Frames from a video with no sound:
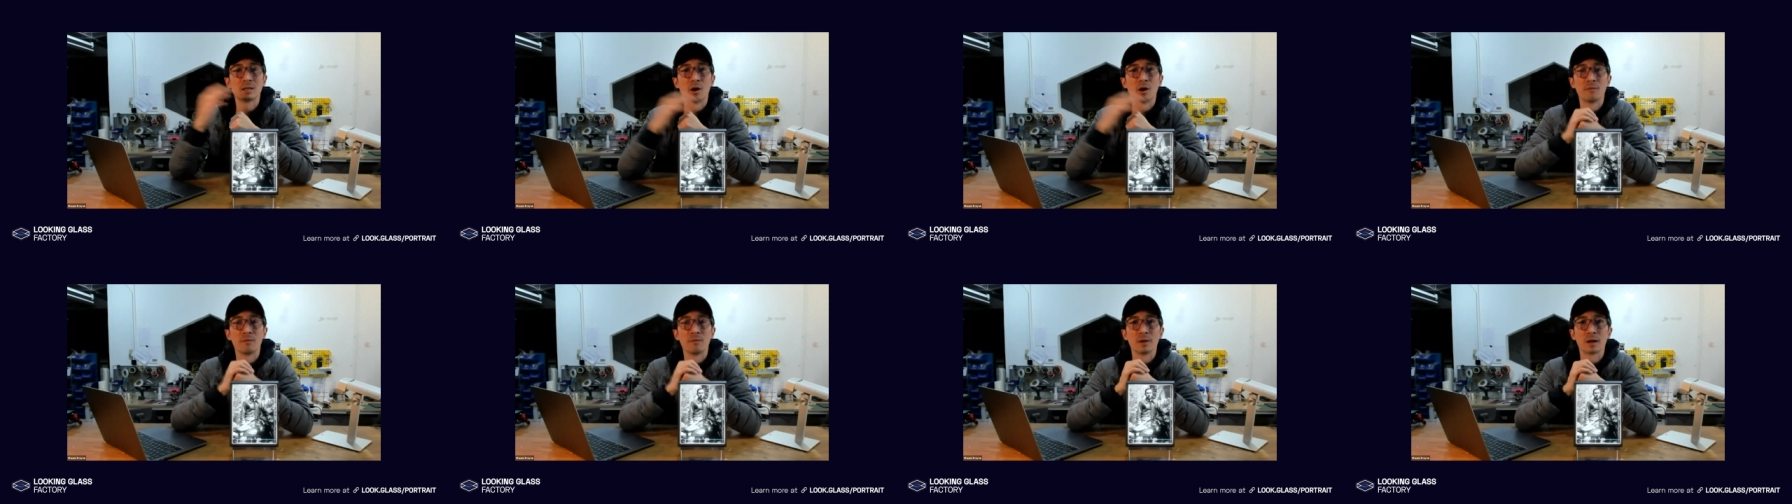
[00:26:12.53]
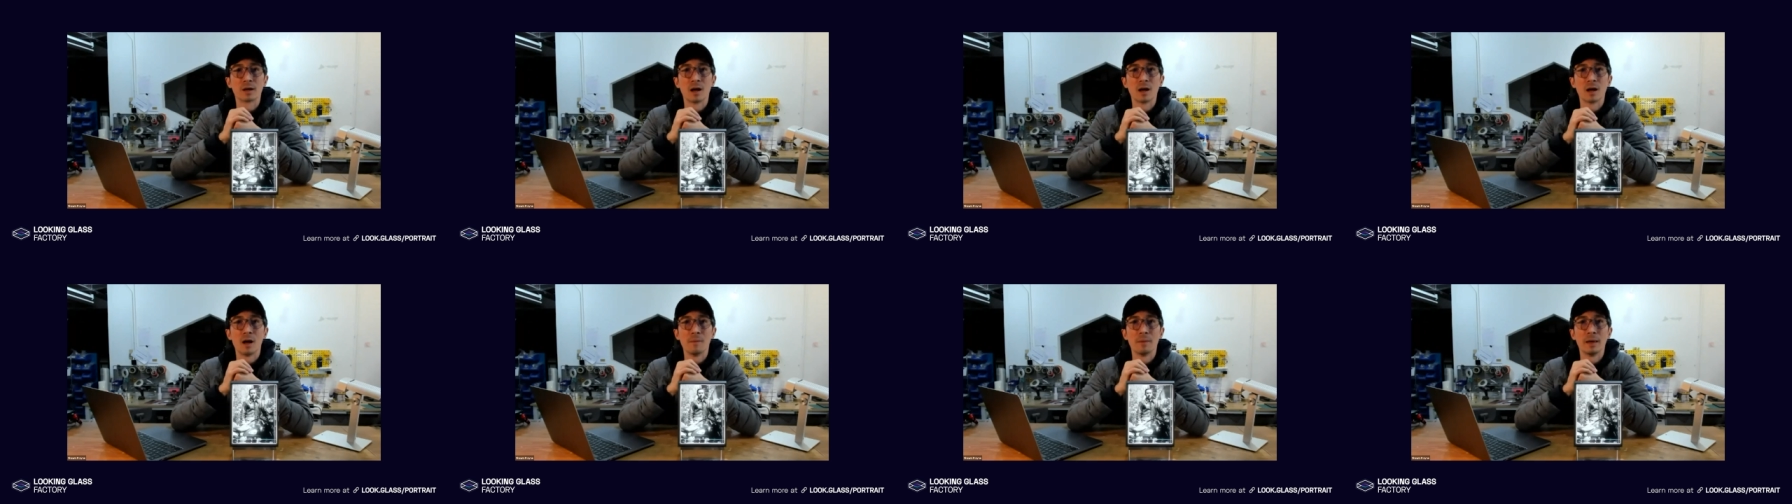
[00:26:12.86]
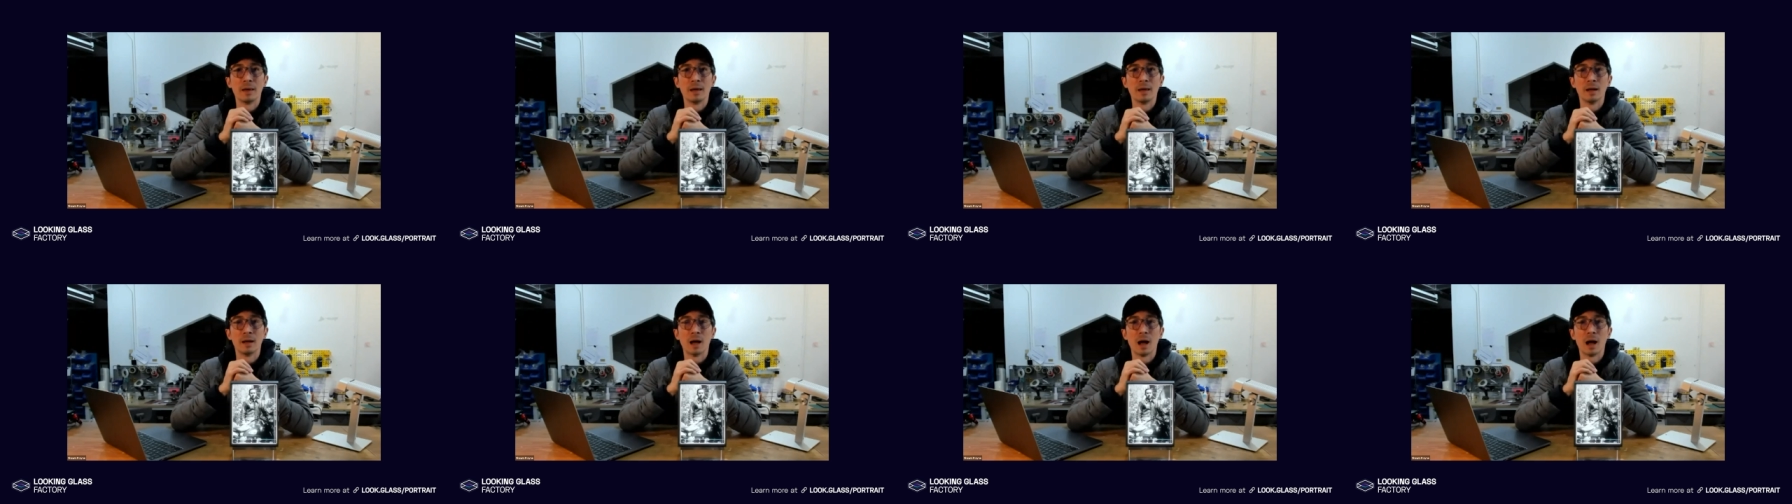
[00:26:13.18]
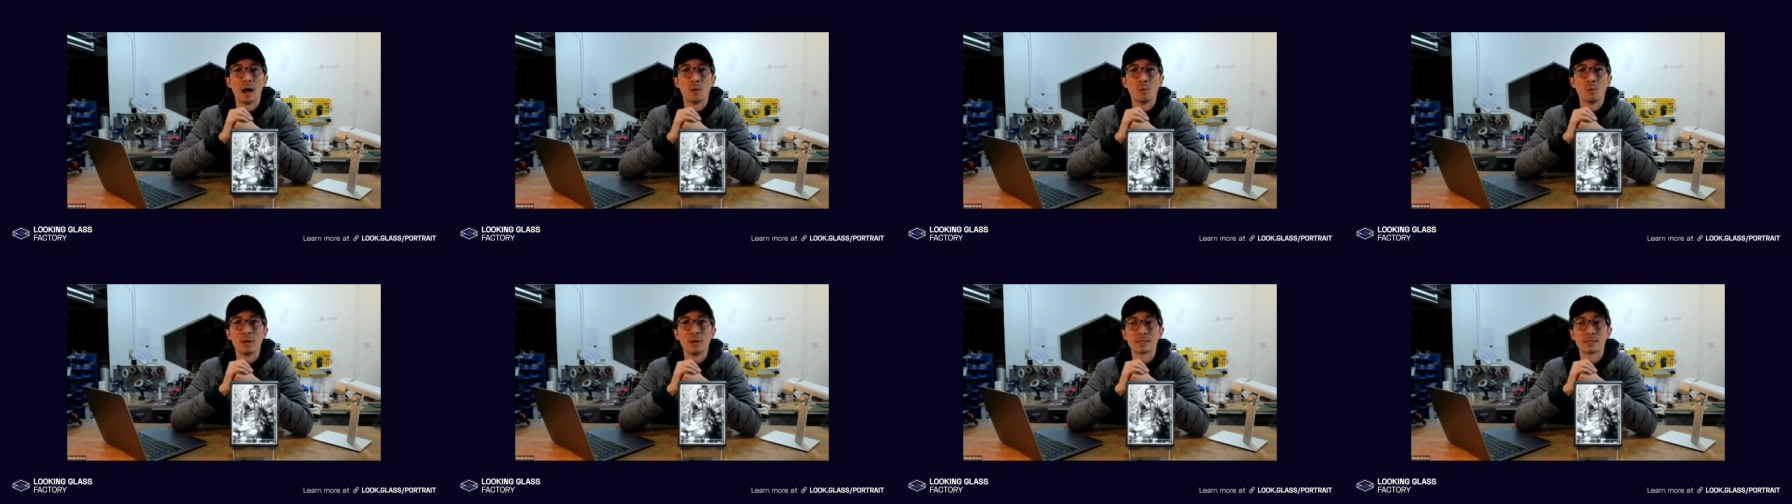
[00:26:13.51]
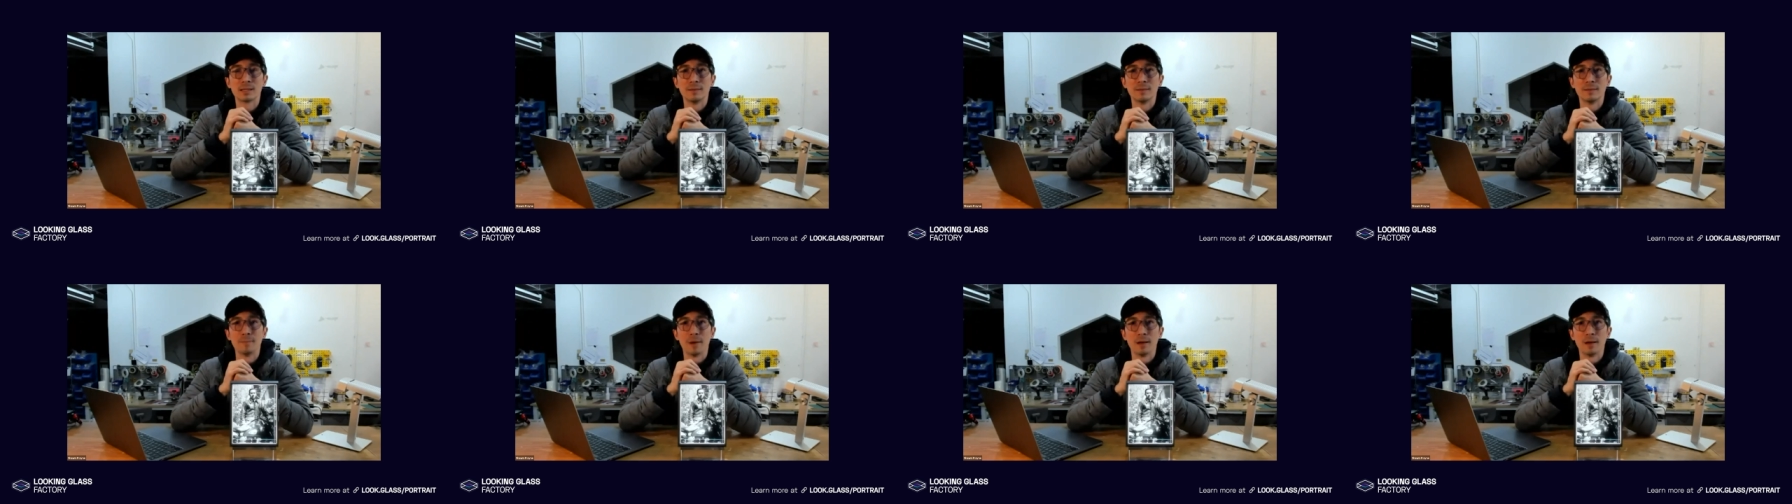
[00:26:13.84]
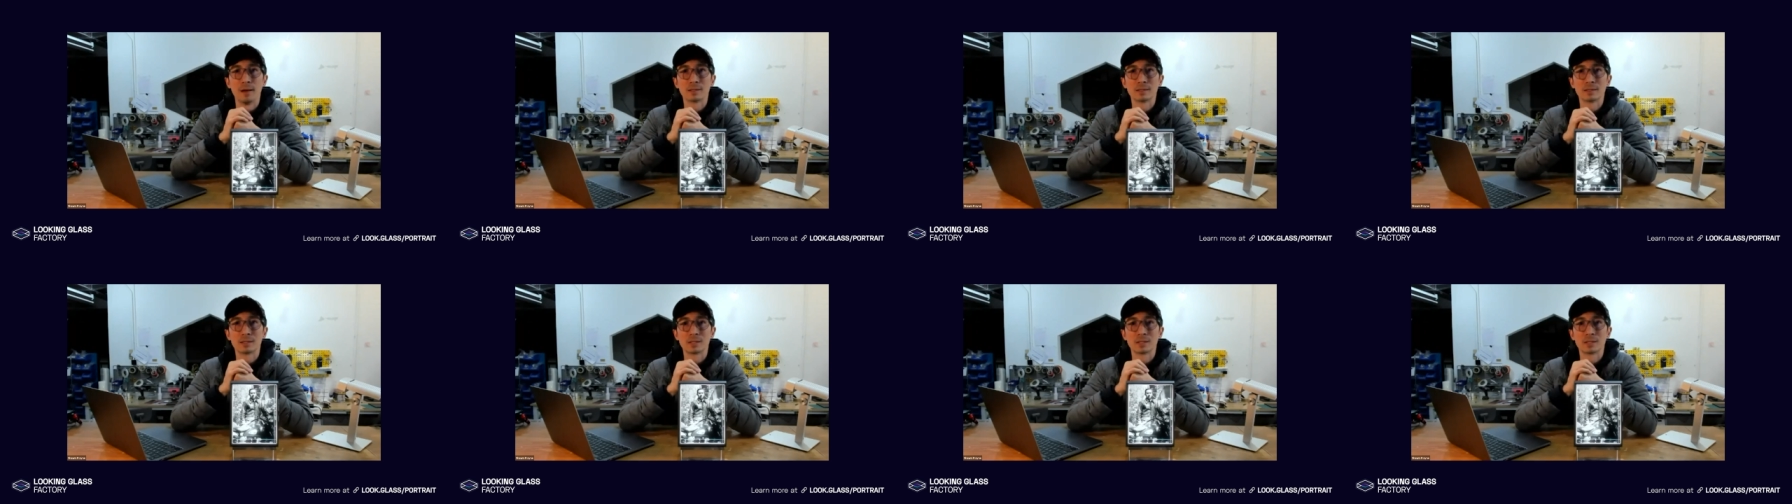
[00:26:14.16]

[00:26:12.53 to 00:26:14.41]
over the coming uh, weeks and months.